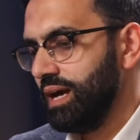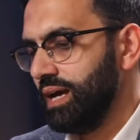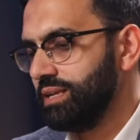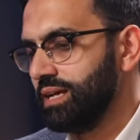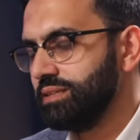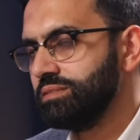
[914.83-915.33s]

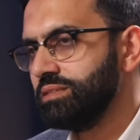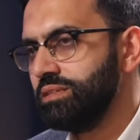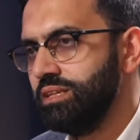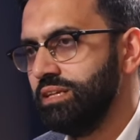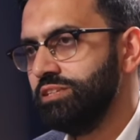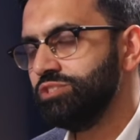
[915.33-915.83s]
And that
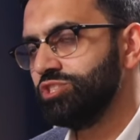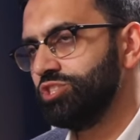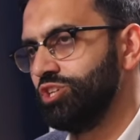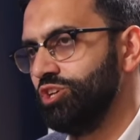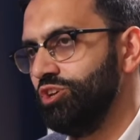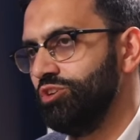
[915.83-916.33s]
doesn't lead
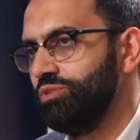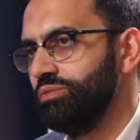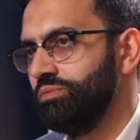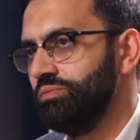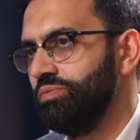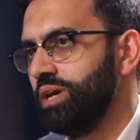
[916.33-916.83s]

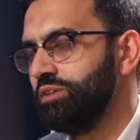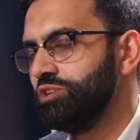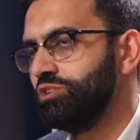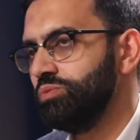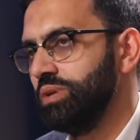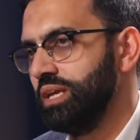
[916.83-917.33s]
to very
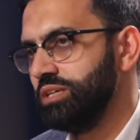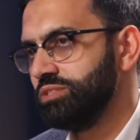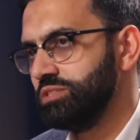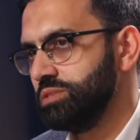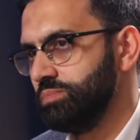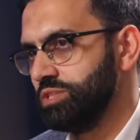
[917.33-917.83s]
good
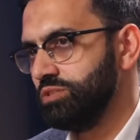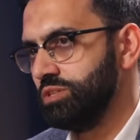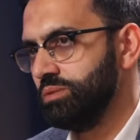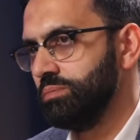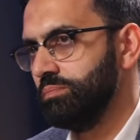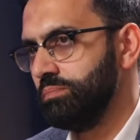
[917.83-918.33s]
relations
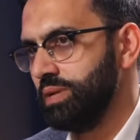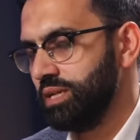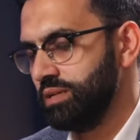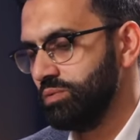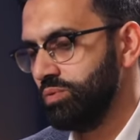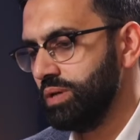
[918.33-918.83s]
between
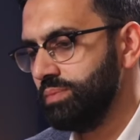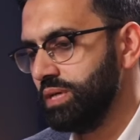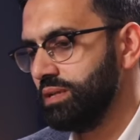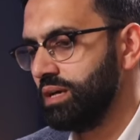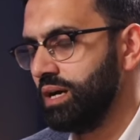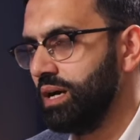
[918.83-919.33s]
men and
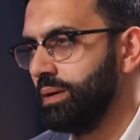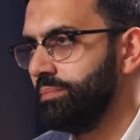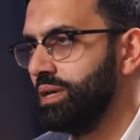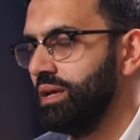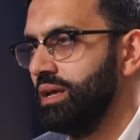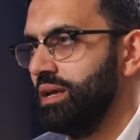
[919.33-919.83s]
women. Um,